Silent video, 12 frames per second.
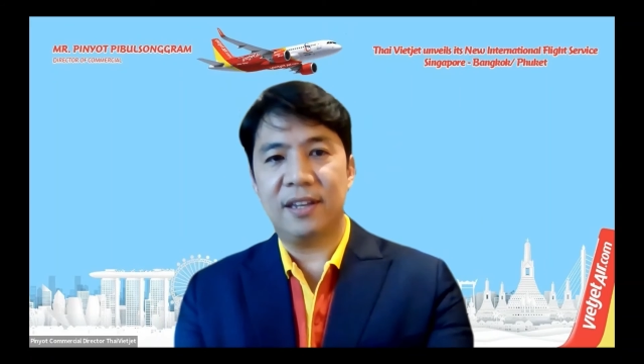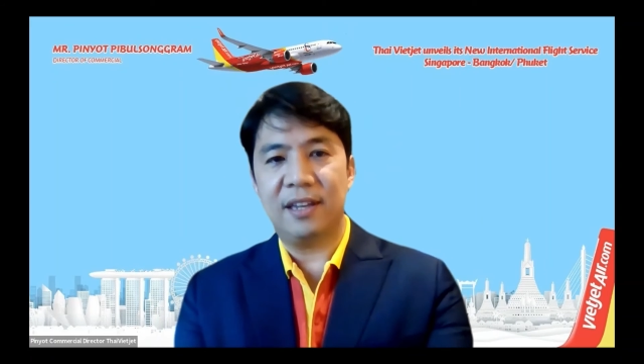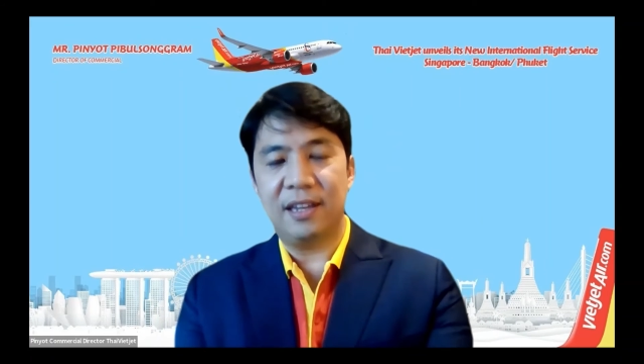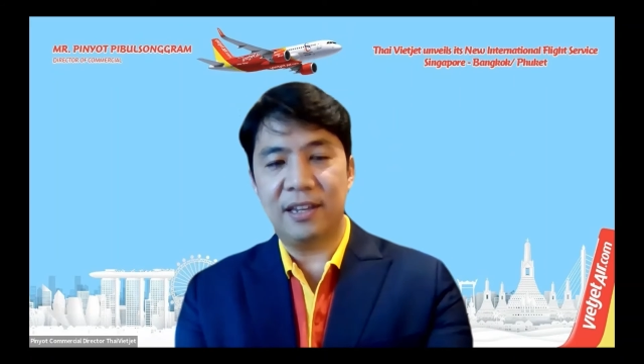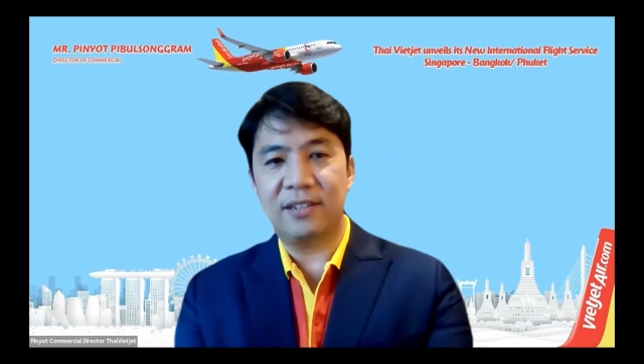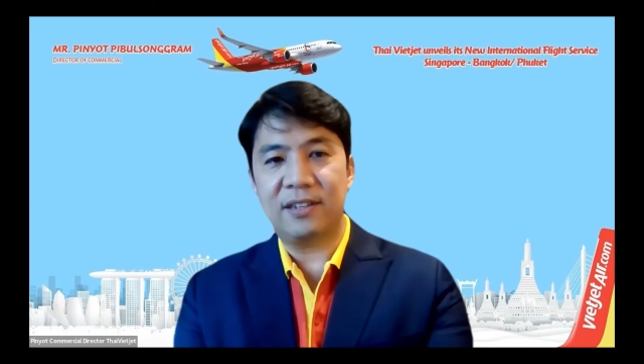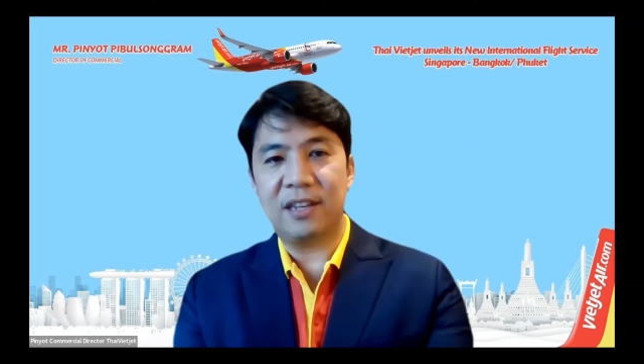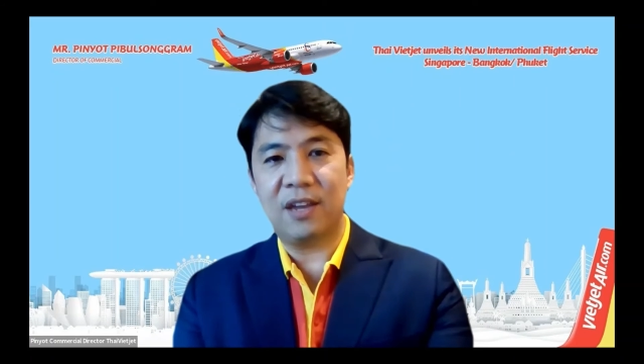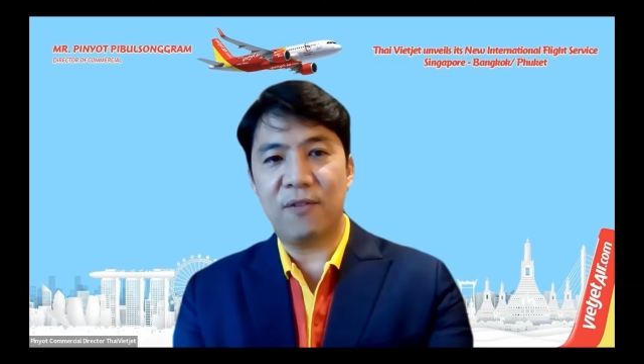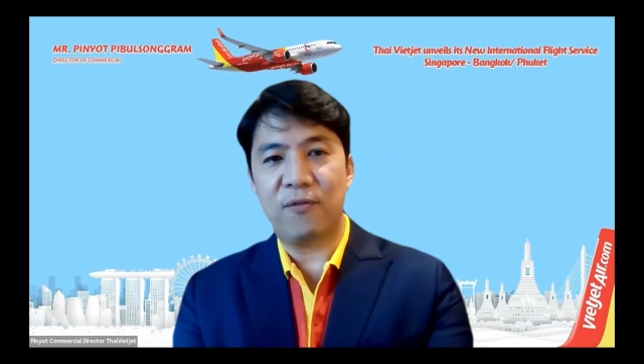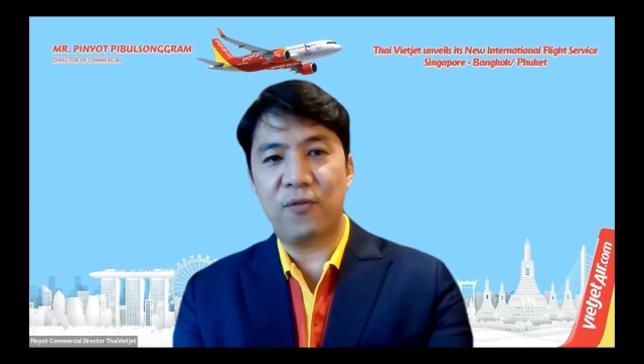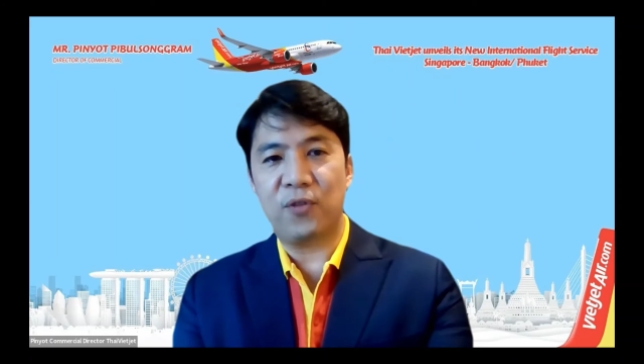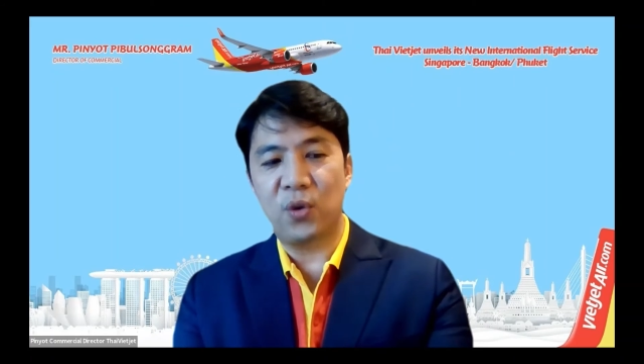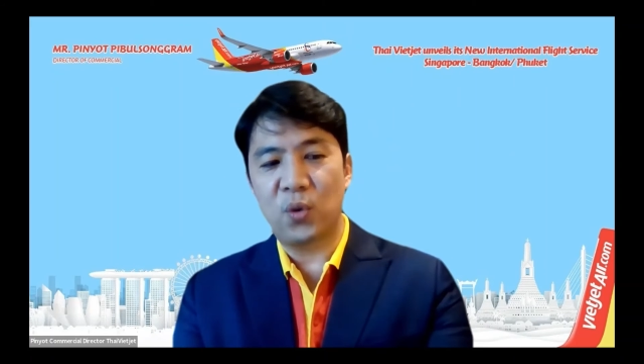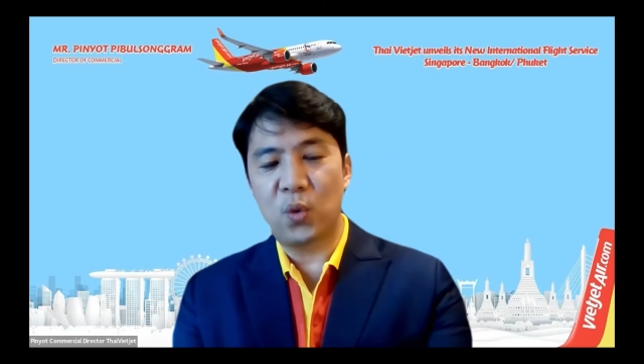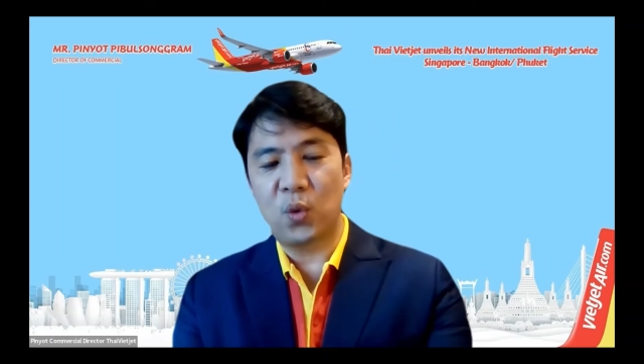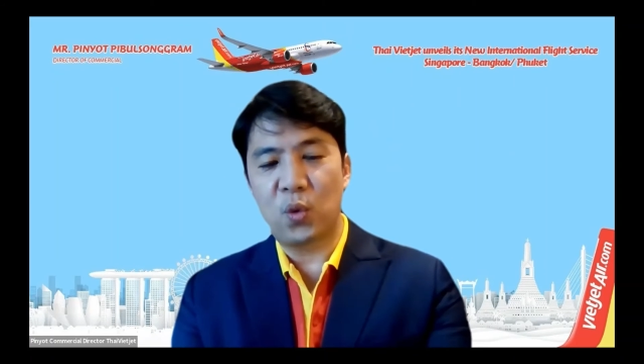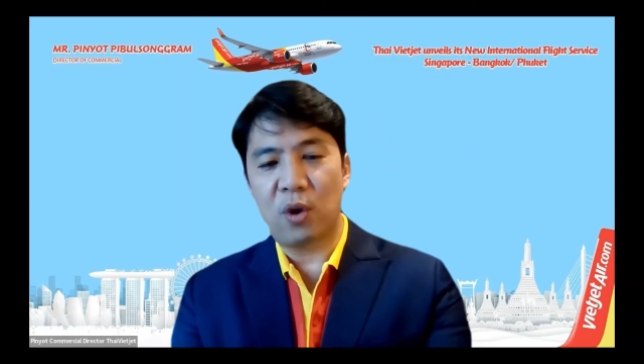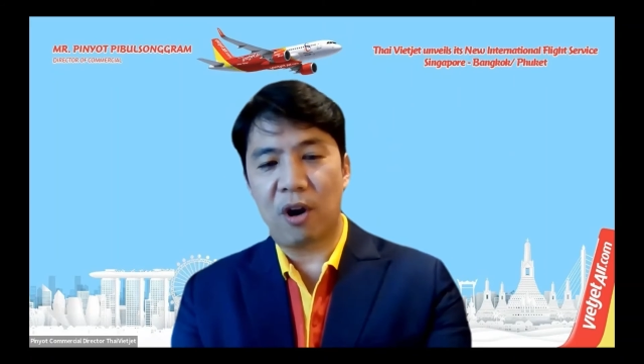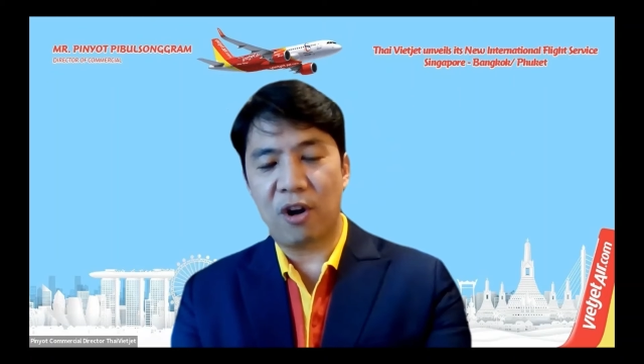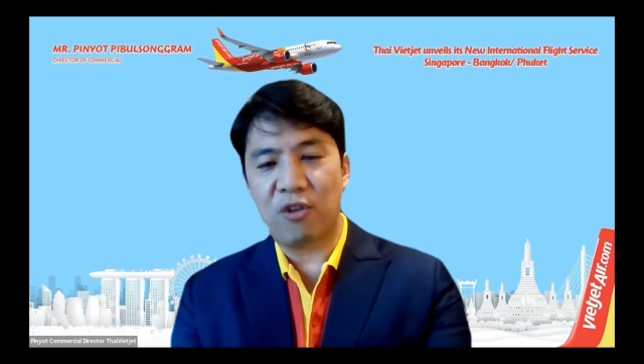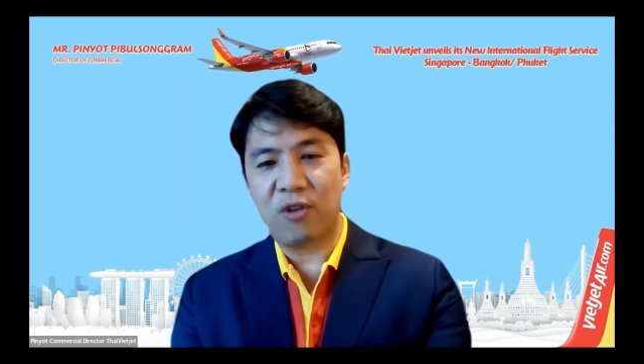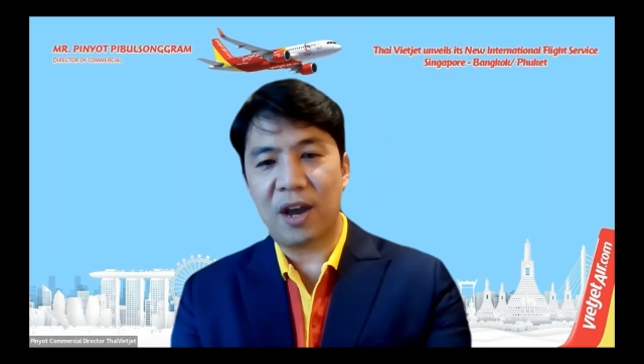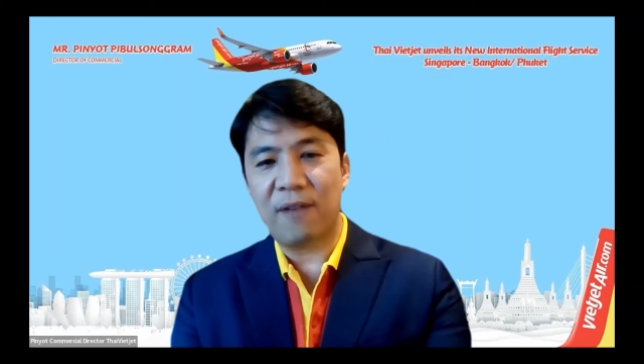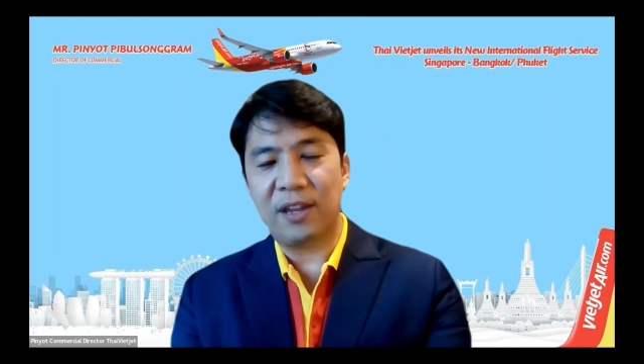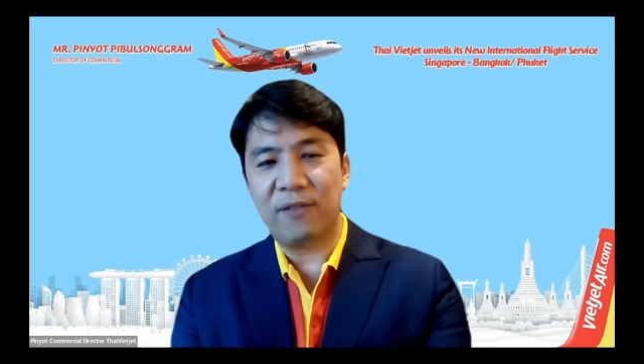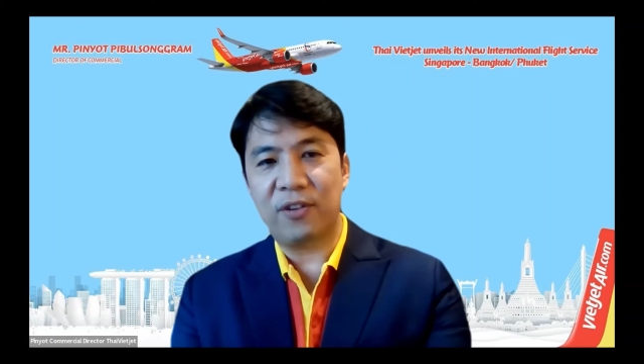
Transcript: is if you are traveling